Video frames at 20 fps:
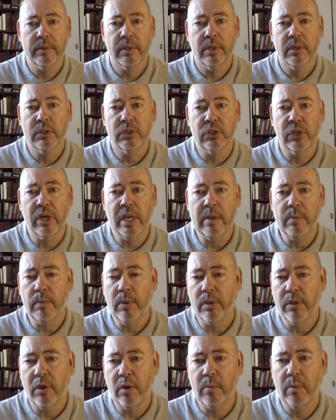Sleep
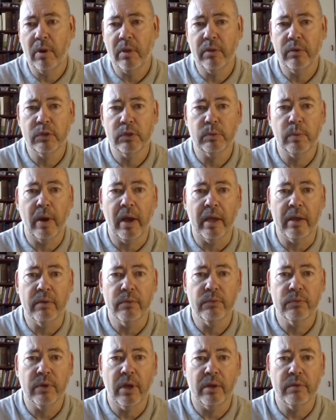with your brother's wife,
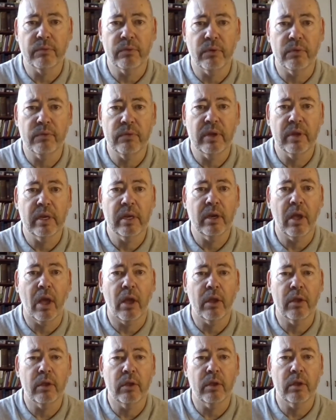and fulfill
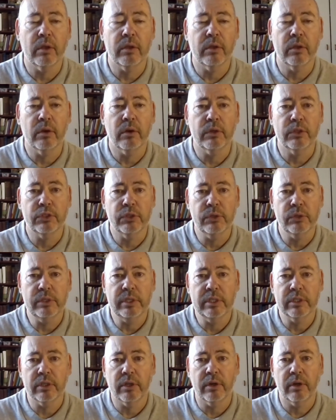your duty
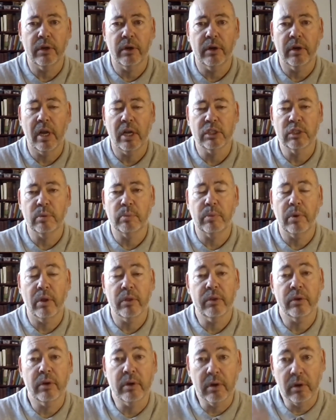to her as a
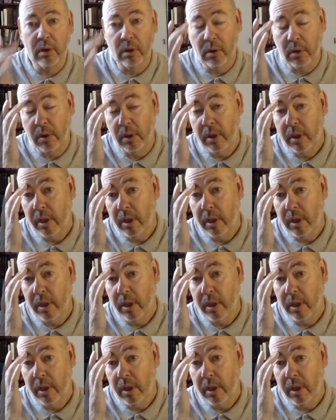brother-in-law,